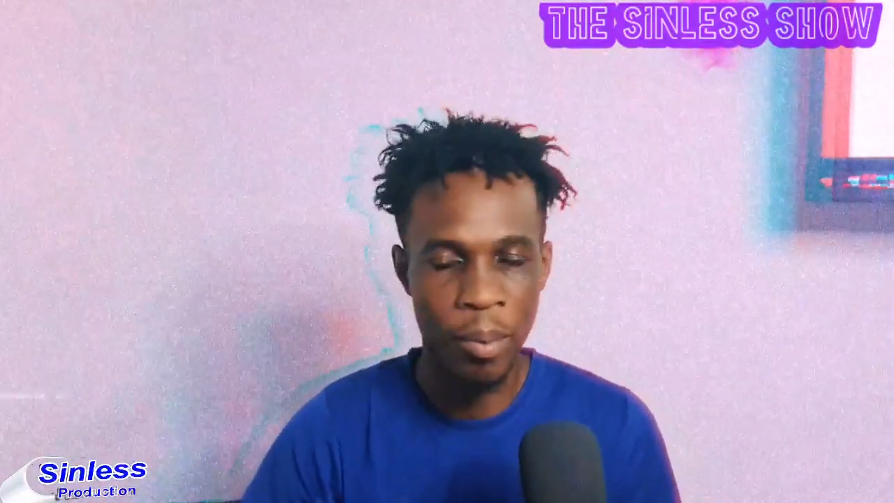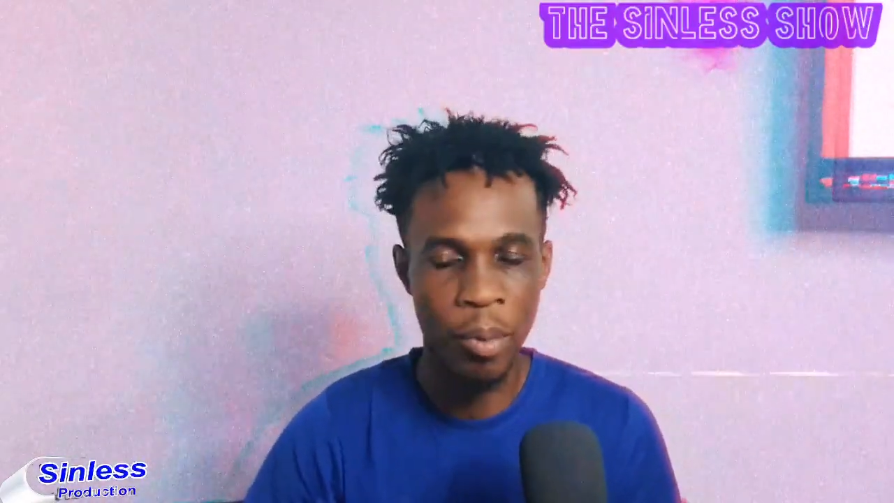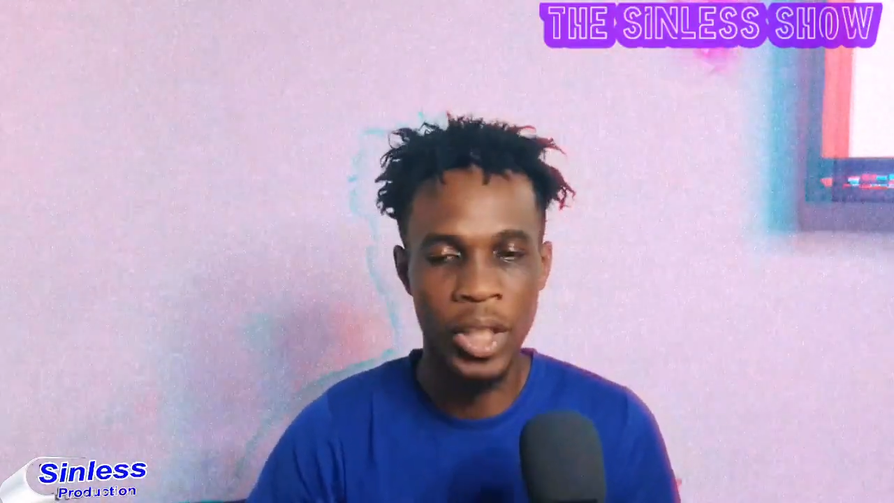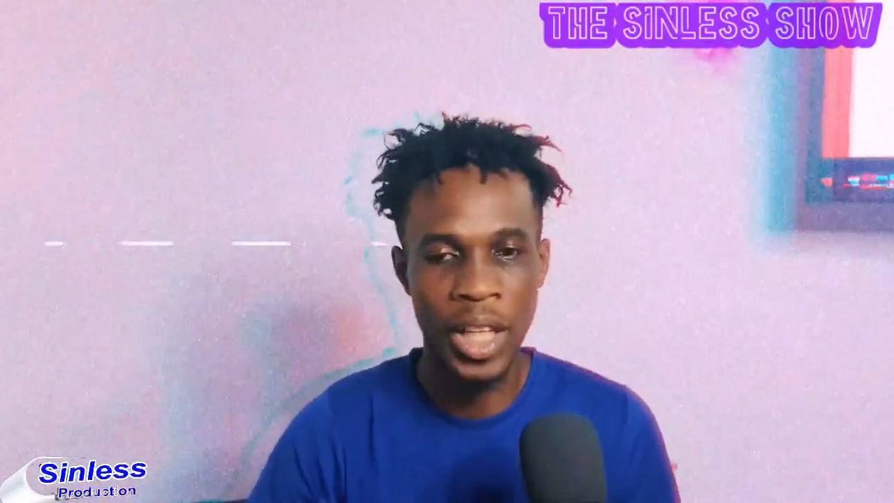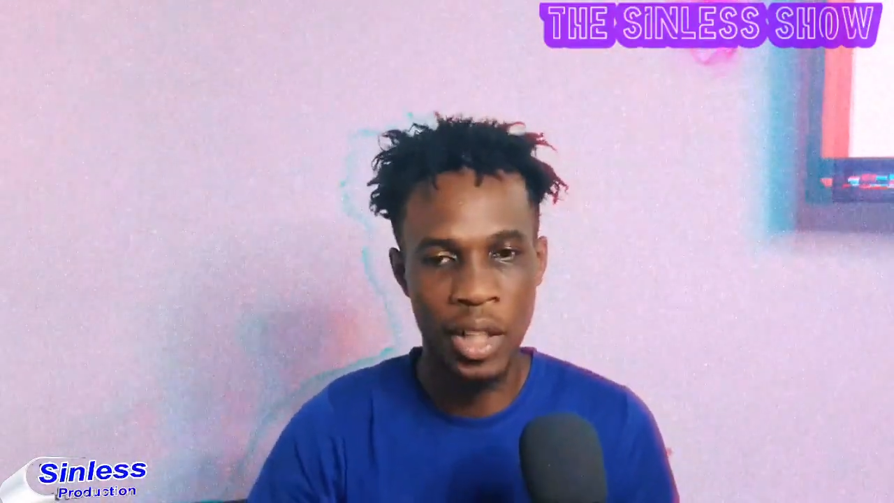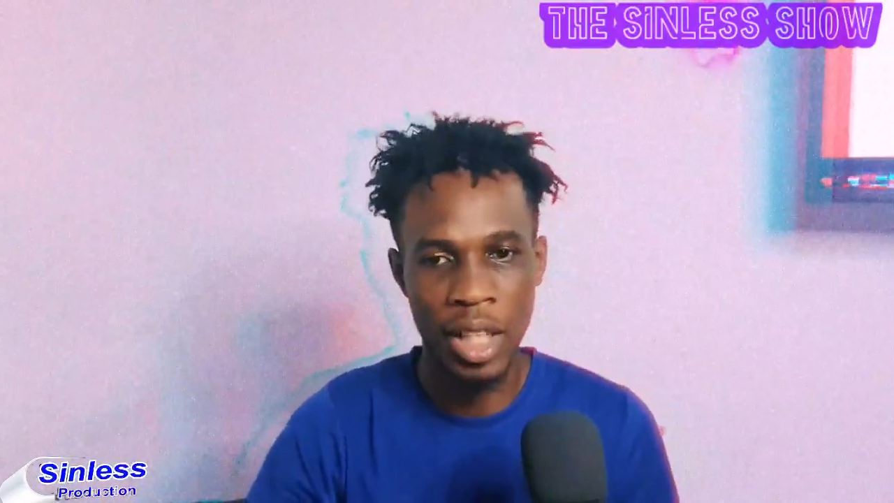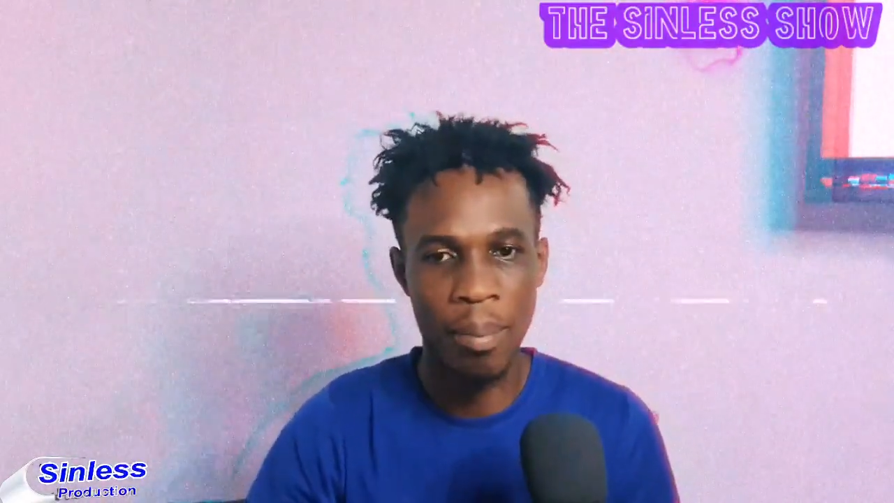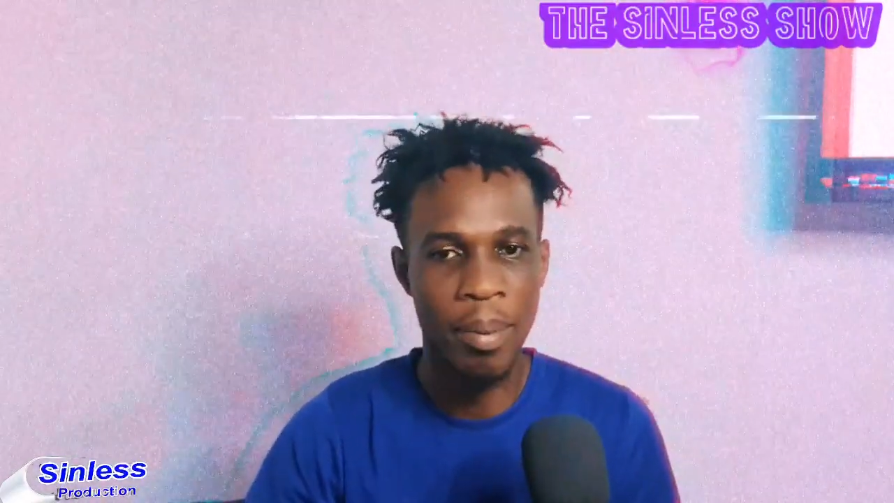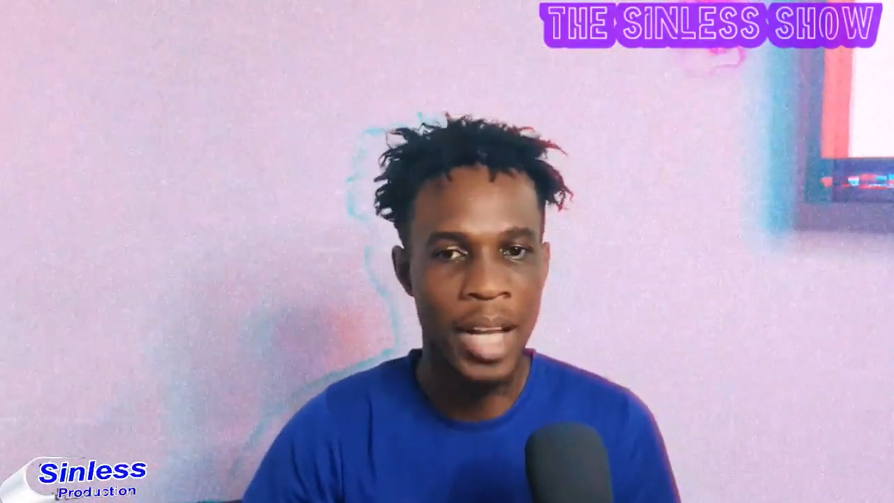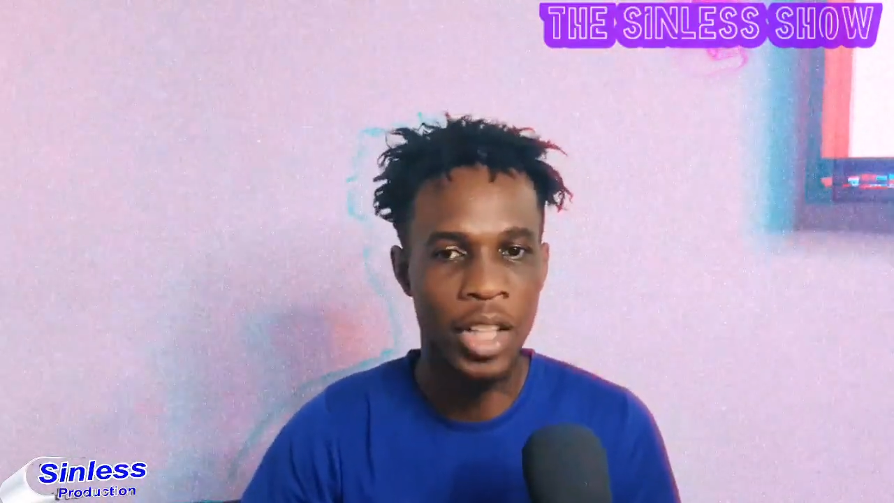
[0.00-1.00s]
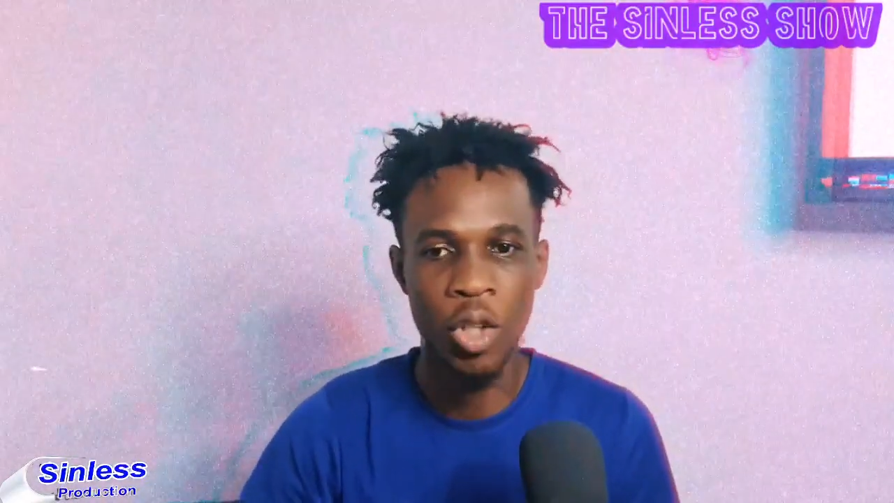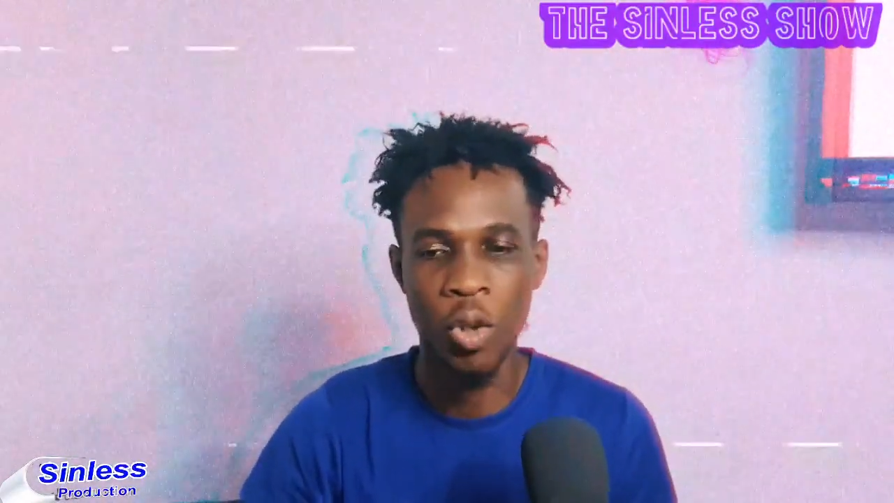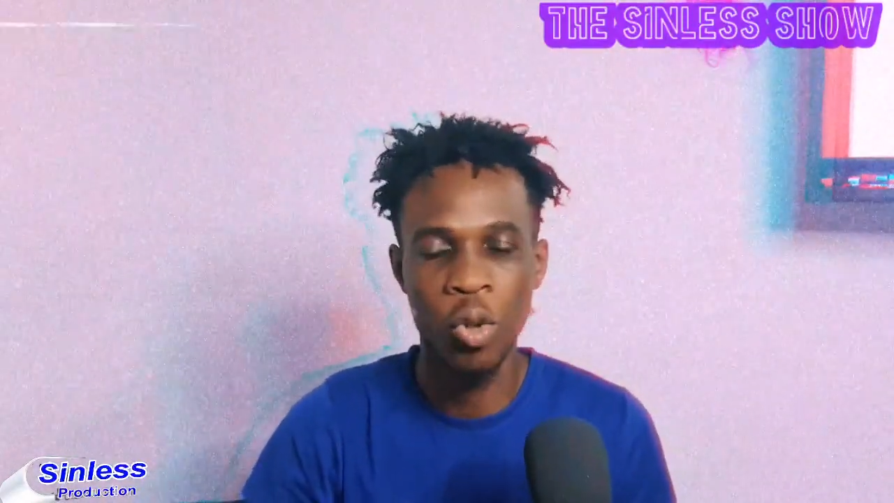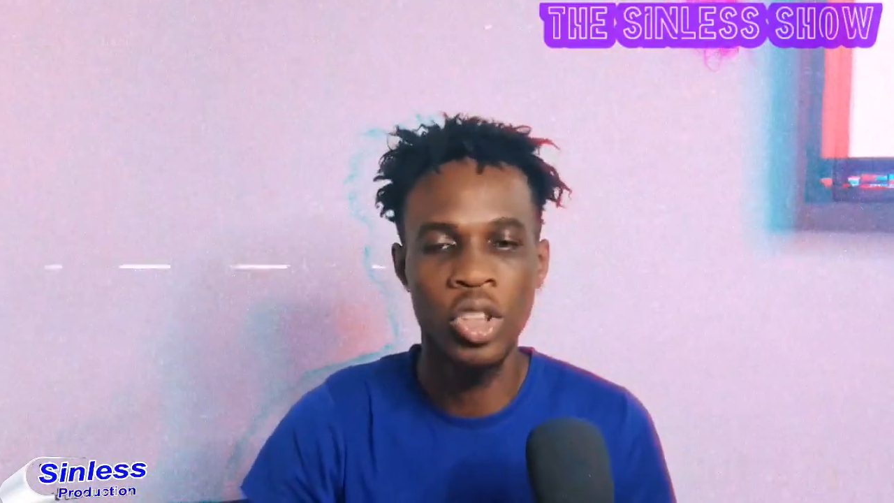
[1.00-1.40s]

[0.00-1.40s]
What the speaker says: Then by December